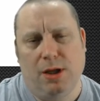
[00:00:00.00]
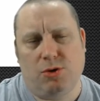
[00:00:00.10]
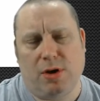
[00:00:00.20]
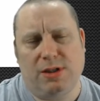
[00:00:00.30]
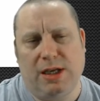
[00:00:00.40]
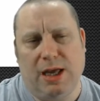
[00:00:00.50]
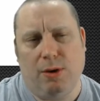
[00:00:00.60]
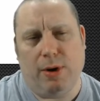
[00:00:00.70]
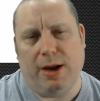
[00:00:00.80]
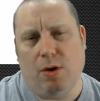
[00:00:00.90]
transit
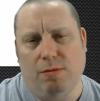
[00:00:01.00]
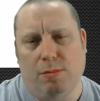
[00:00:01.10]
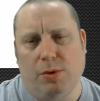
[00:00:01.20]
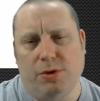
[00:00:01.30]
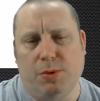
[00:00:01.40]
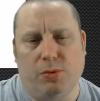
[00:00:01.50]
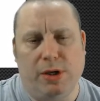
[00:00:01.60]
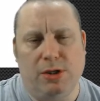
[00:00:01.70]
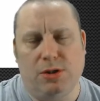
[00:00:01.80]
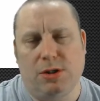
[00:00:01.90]
gateway over multiple
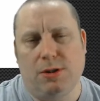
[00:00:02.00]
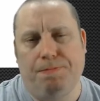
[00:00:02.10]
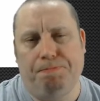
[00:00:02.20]
regions.